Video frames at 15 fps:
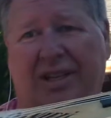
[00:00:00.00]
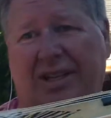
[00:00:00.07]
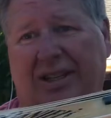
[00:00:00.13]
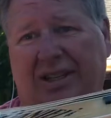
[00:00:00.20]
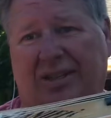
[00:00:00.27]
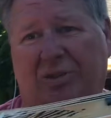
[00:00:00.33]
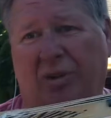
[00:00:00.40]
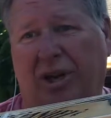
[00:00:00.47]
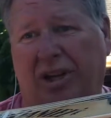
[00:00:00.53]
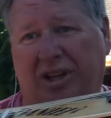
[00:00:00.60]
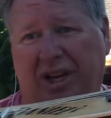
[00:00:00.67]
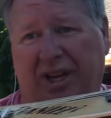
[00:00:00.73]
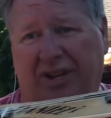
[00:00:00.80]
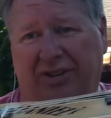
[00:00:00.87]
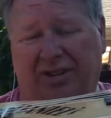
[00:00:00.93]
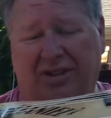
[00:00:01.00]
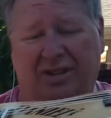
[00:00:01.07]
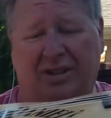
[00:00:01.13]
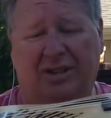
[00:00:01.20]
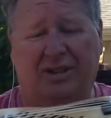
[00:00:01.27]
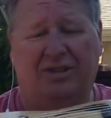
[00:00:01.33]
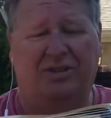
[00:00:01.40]
It's what it does.
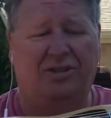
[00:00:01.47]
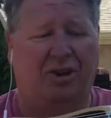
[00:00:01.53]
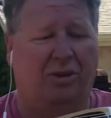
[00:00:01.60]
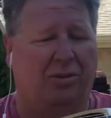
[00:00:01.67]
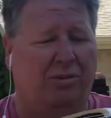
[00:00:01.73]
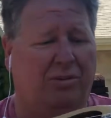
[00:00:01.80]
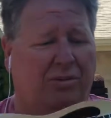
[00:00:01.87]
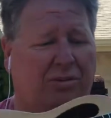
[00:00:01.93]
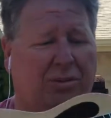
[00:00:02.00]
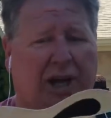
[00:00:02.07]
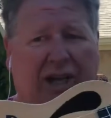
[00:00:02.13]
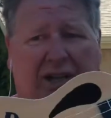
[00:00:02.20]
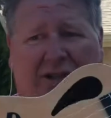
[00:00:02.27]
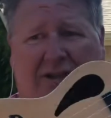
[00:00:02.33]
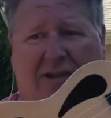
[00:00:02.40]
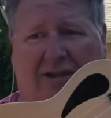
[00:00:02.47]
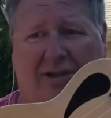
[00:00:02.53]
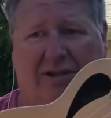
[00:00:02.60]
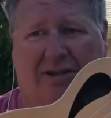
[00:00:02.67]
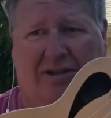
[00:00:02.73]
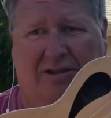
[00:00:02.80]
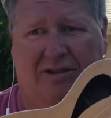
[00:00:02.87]
So my
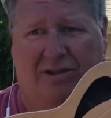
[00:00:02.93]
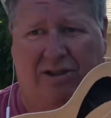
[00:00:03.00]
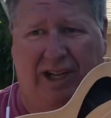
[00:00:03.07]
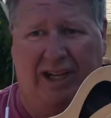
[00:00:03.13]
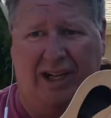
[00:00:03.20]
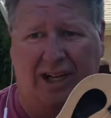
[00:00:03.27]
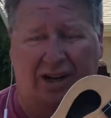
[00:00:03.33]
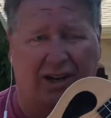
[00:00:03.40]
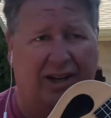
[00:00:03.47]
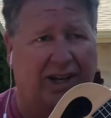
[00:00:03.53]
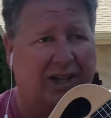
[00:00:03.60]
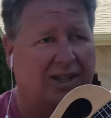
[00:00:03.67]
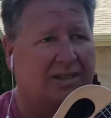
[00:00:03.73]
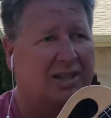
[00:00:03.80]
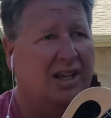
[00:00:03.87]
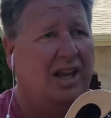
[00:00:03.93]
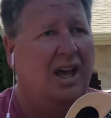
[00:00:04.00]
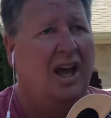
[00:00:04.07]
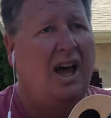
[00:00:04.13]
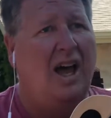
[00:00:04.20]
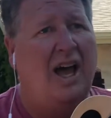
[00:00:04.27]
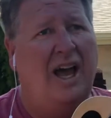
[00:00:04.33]
trick here is
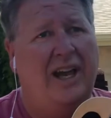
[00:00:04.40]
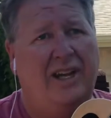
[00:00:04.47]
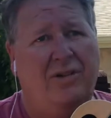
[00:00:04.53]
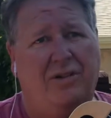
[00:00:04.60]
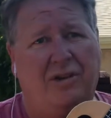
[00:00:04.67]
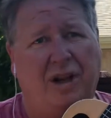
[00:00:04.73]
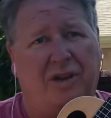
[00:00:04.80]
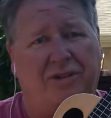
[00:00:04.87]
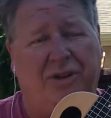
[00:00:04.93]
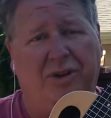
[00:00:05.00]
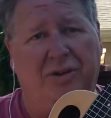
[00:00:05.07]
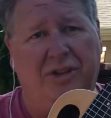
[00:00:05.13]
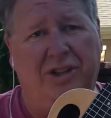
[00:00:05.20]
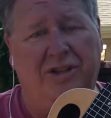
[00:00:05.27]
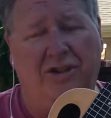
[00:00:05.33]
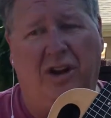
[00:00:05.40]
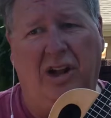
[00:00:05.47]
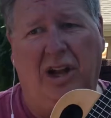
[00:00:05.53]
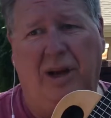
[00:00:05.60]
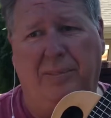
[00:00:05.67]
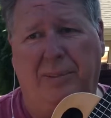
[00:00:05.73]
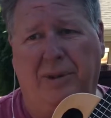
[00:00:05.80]
I tune these
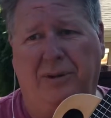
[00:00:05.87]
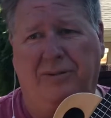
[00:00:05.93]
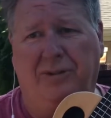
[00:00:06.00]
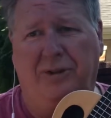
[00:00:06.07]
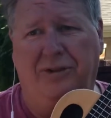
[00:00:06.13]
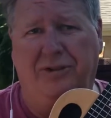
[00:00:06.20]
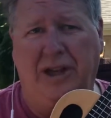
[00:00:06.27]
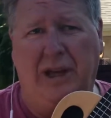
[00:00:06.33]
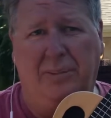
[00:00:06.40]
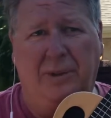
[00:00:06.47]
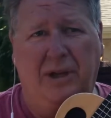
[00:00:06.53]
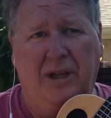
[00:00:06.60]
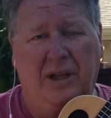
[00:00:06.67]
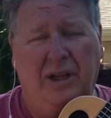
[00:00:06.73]
all up a full step.